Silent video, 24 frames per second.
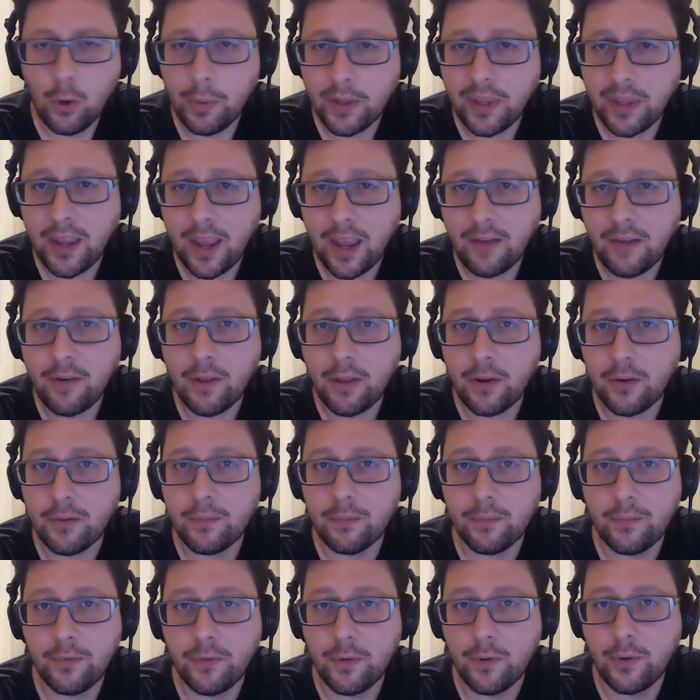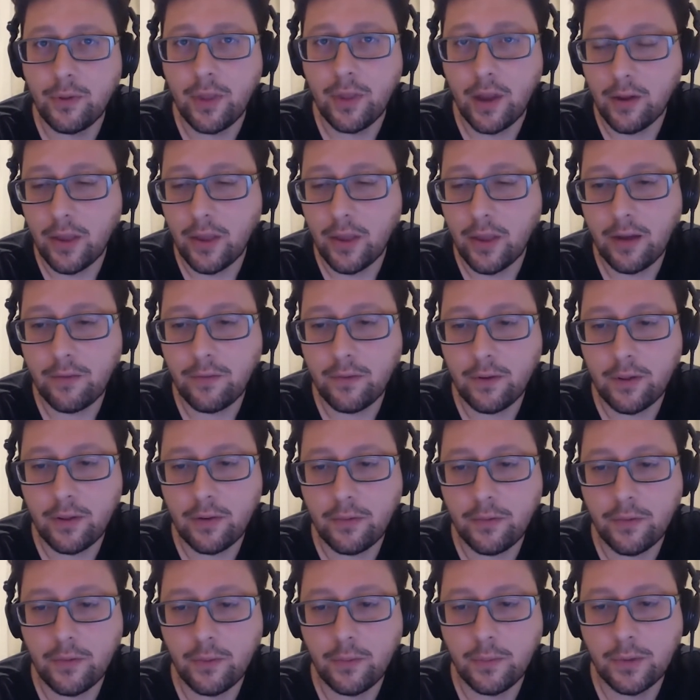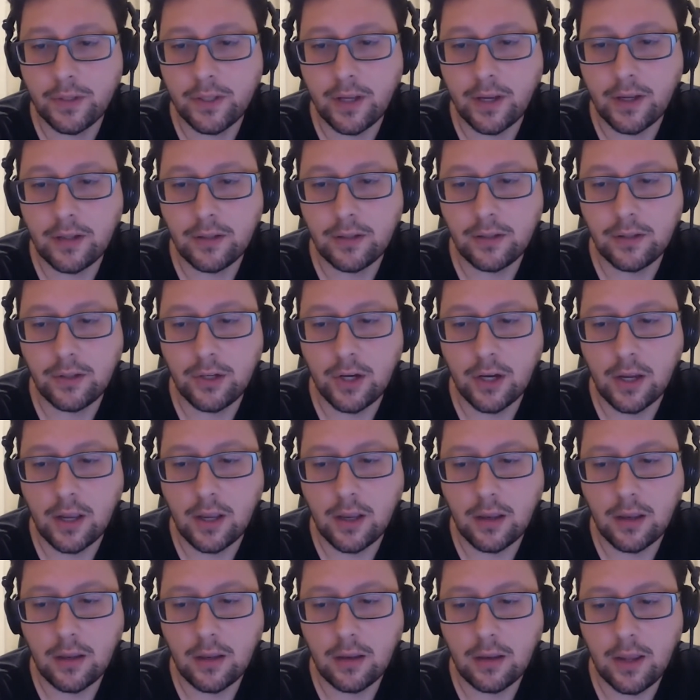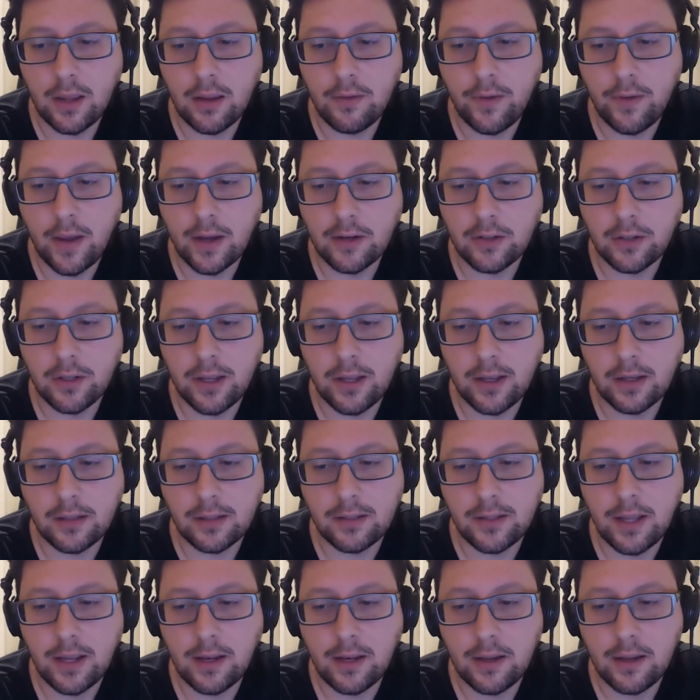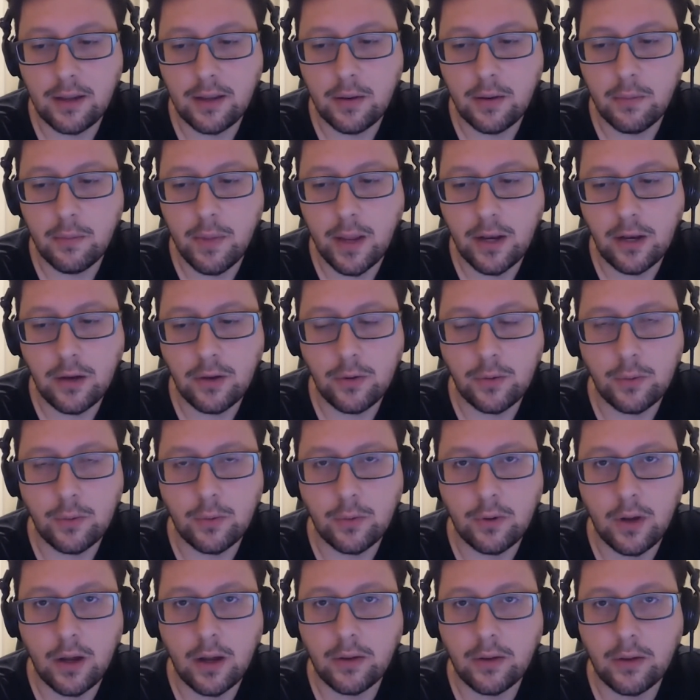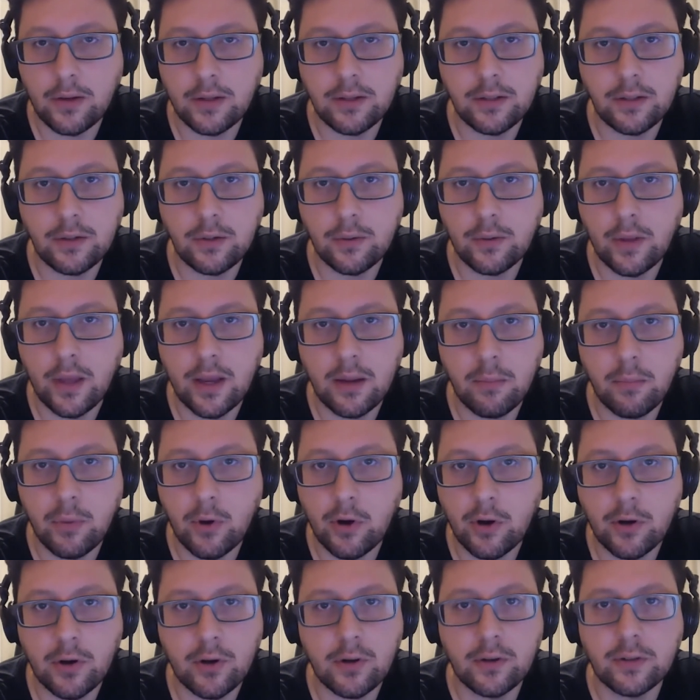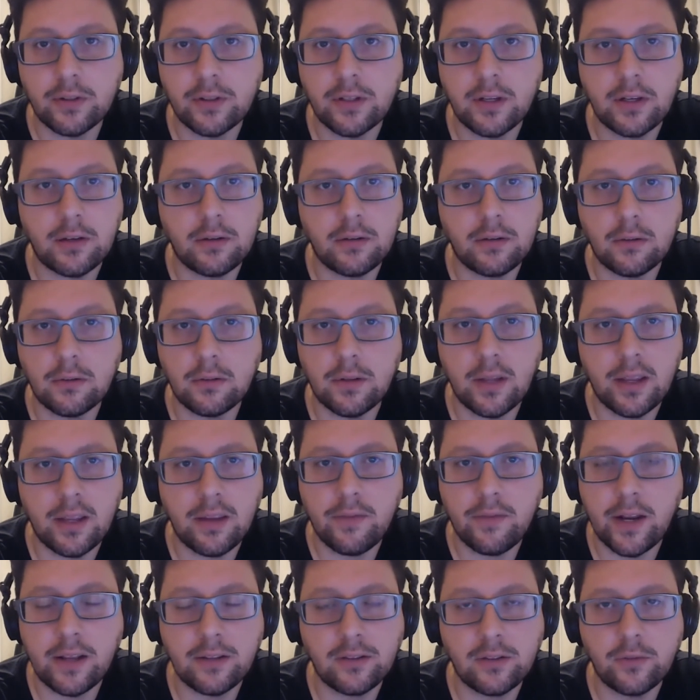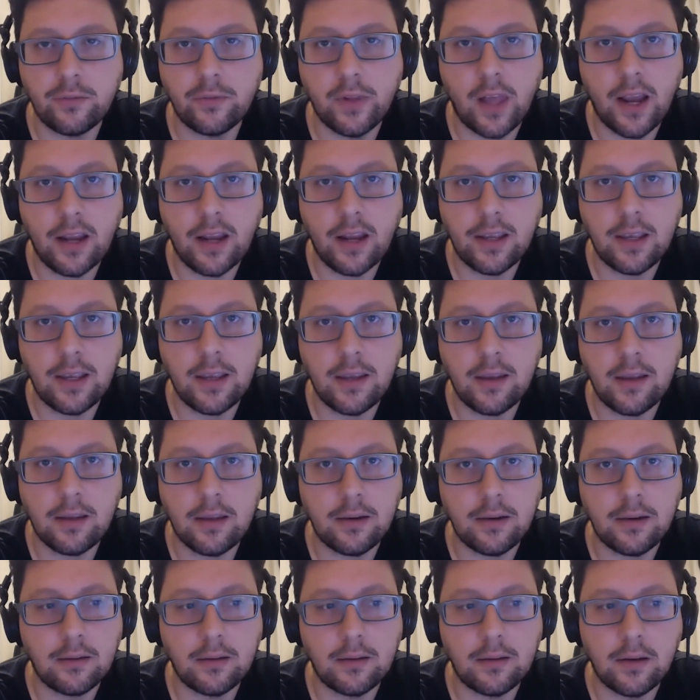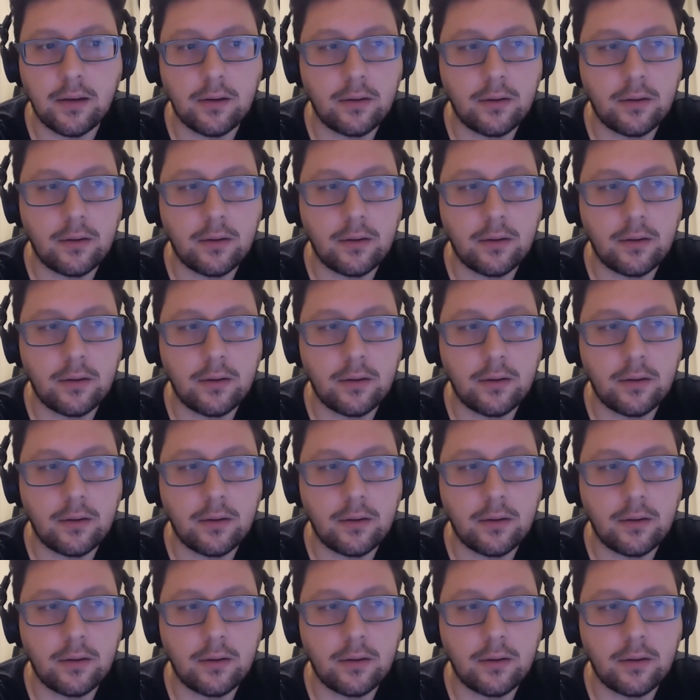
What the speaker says: Oh, but they have other food there. They have other food besides chicken. They've actually extended their menu into like burgers, and they even had souvlaki, and